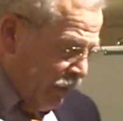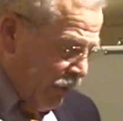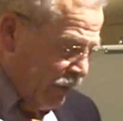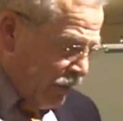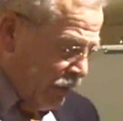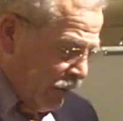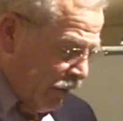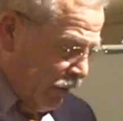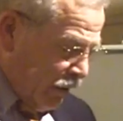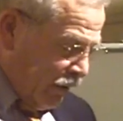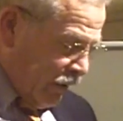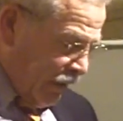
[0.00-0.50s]
But
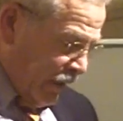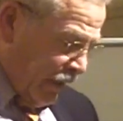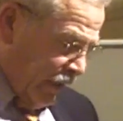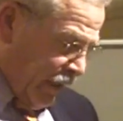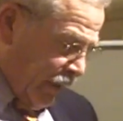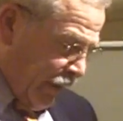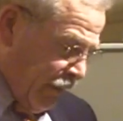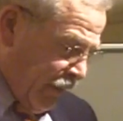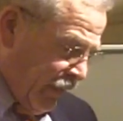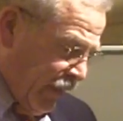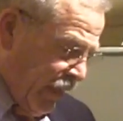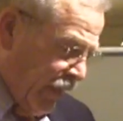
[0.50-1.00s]
so,
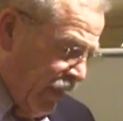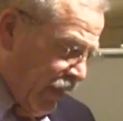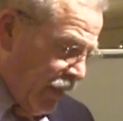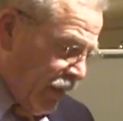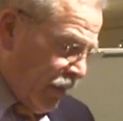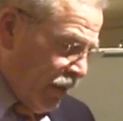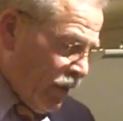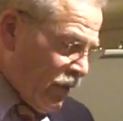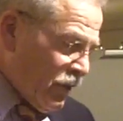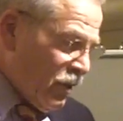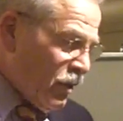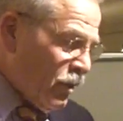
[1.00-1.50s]
uh,
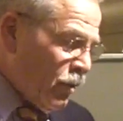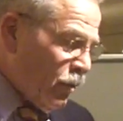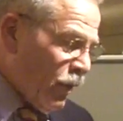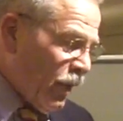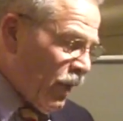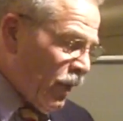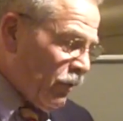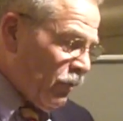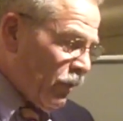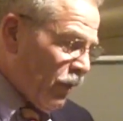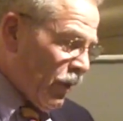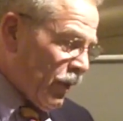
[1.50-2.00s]
this is the
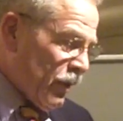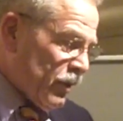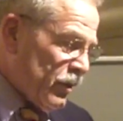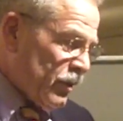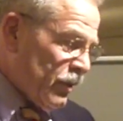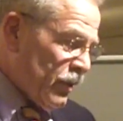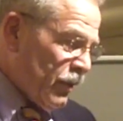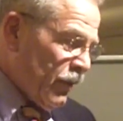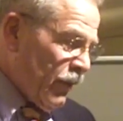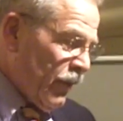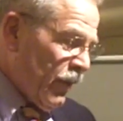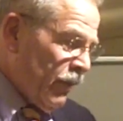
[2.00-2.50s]
way it works
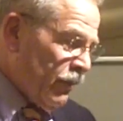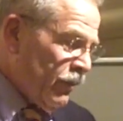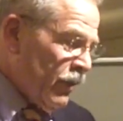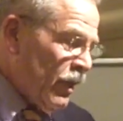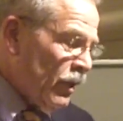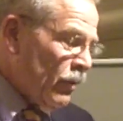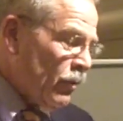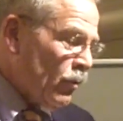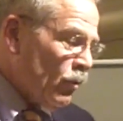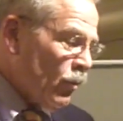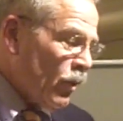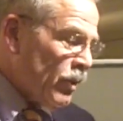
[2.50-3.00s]
if
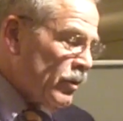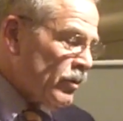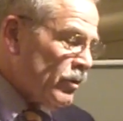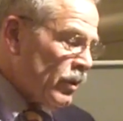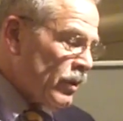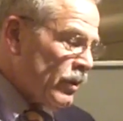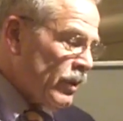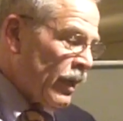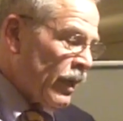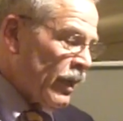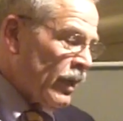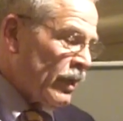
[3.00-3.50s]
anyone wants
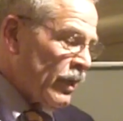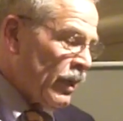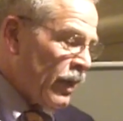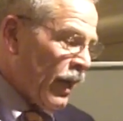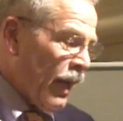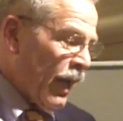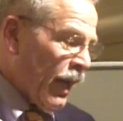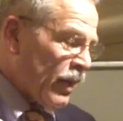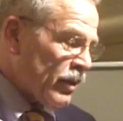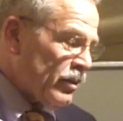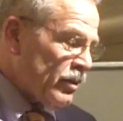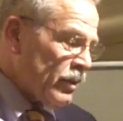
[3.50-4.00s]
to take
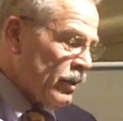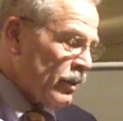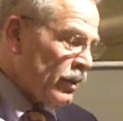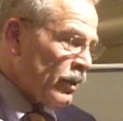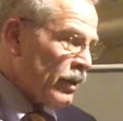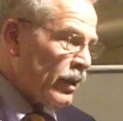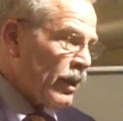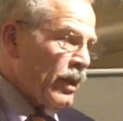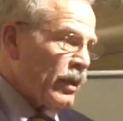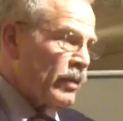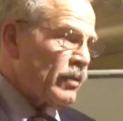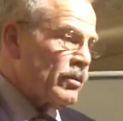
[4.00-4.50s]
any
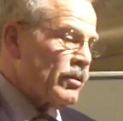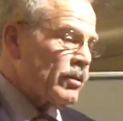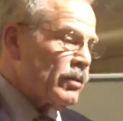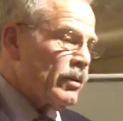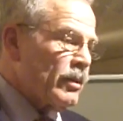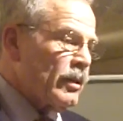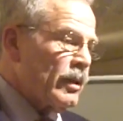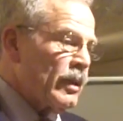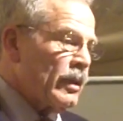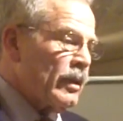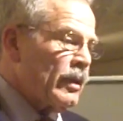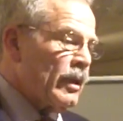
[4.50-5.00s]
action
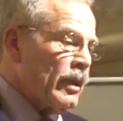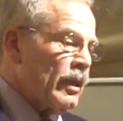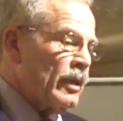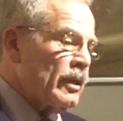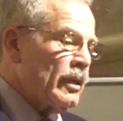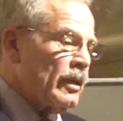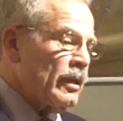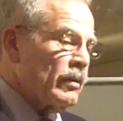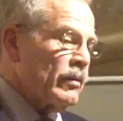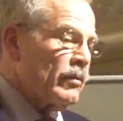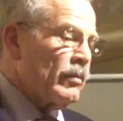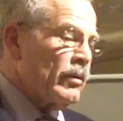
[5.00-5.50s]
against the
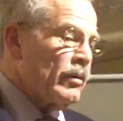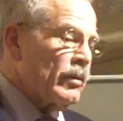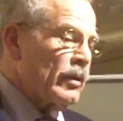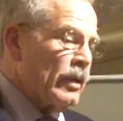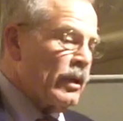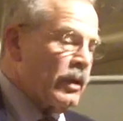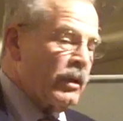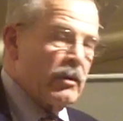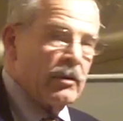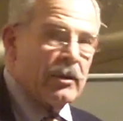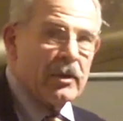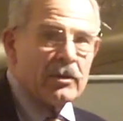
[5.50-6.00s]
any
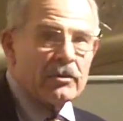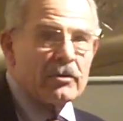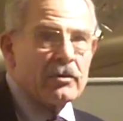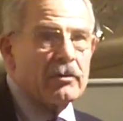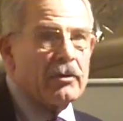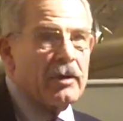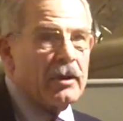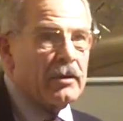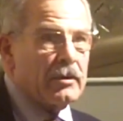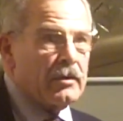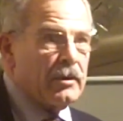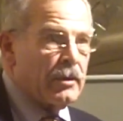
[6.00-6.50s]
any of these
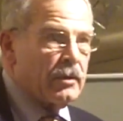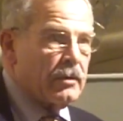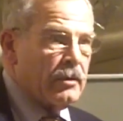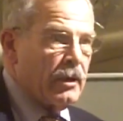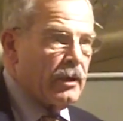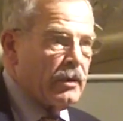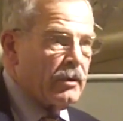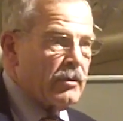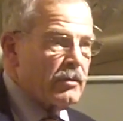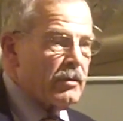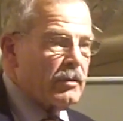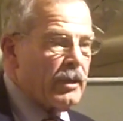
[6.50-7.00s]
thug
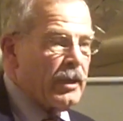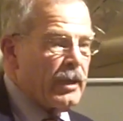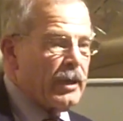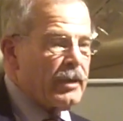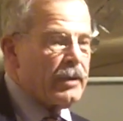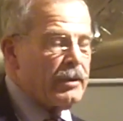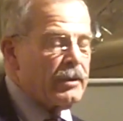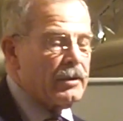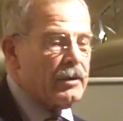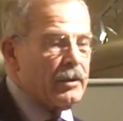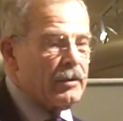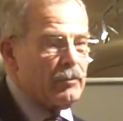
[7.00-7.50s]
dictators
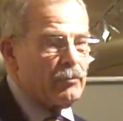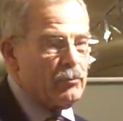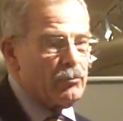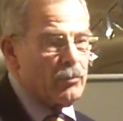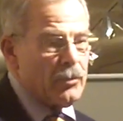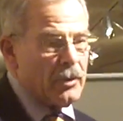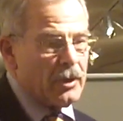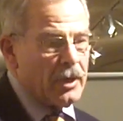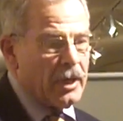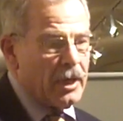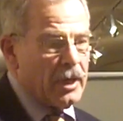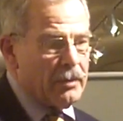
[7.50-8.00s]
like uh,
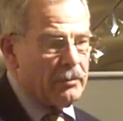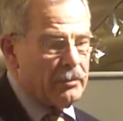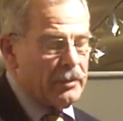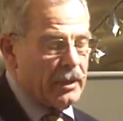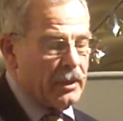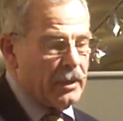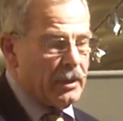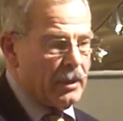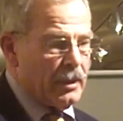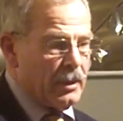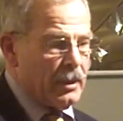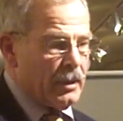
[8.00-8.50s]

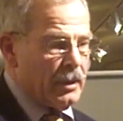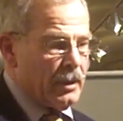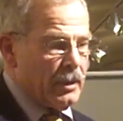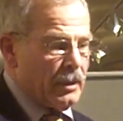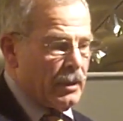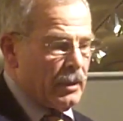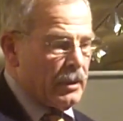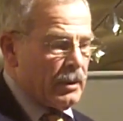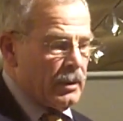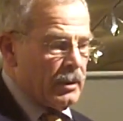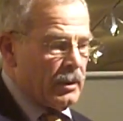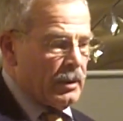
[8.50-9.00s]
Mugabe,
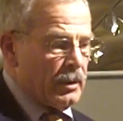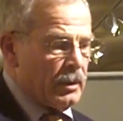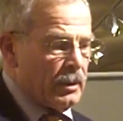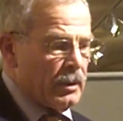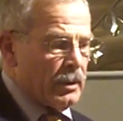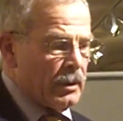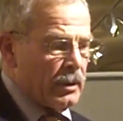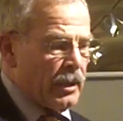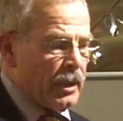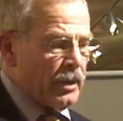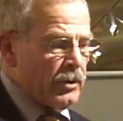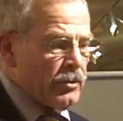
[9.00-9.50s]

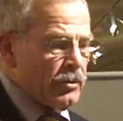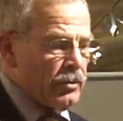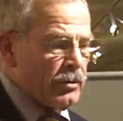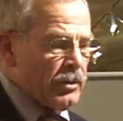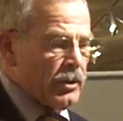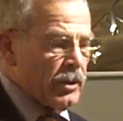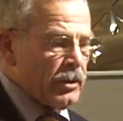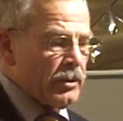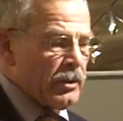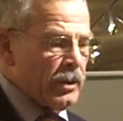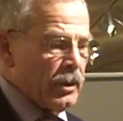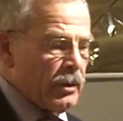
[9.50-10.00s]
I guess who
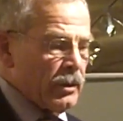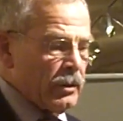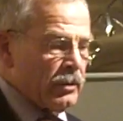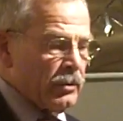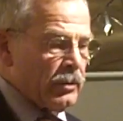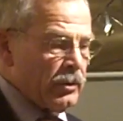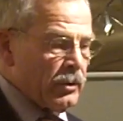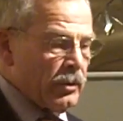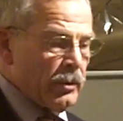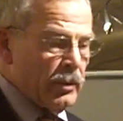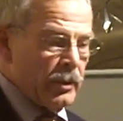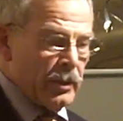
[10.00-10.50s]
sits on the
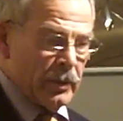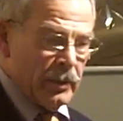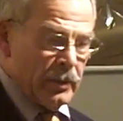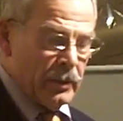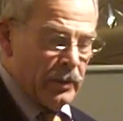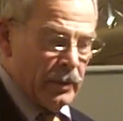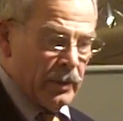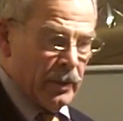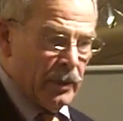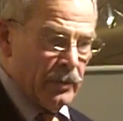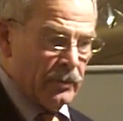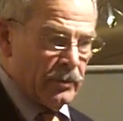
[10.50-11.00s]
Security
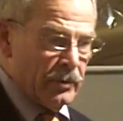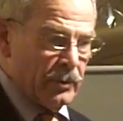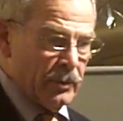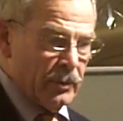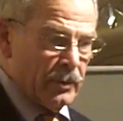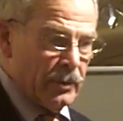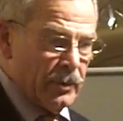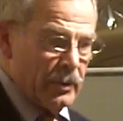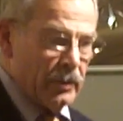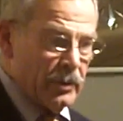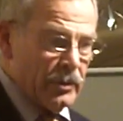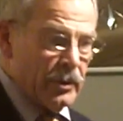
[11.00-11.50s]
Council?
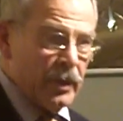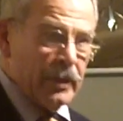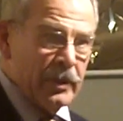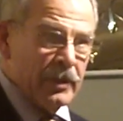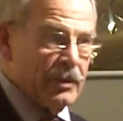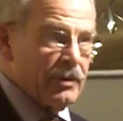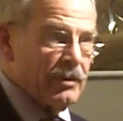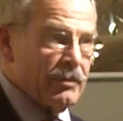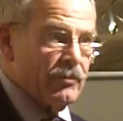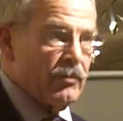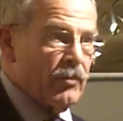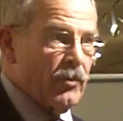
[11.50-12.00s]

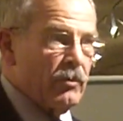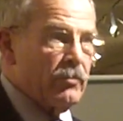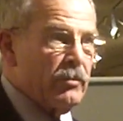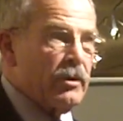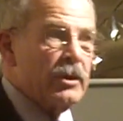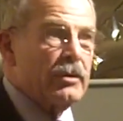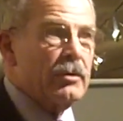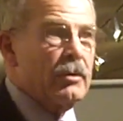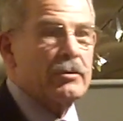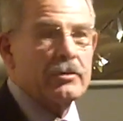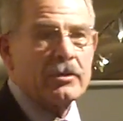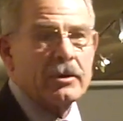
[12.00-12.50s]
China
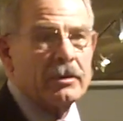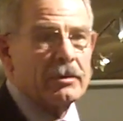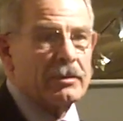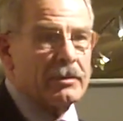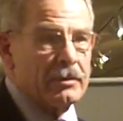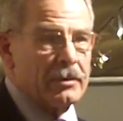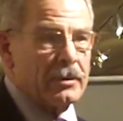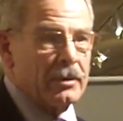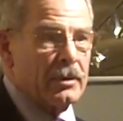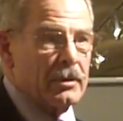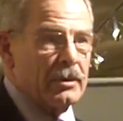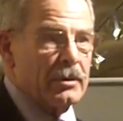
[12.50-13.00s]
vetoes it.
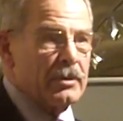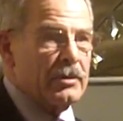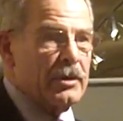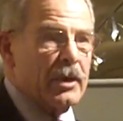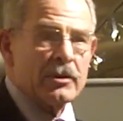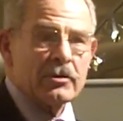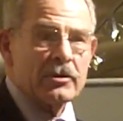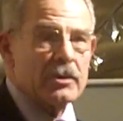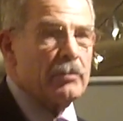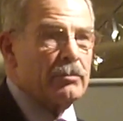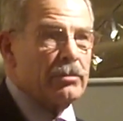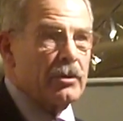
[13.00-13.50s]
It's
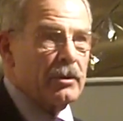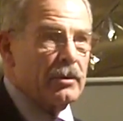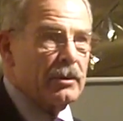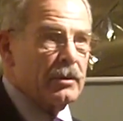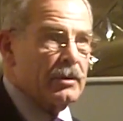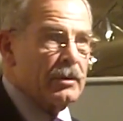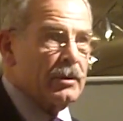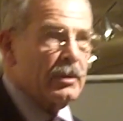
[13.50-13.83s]
that simple.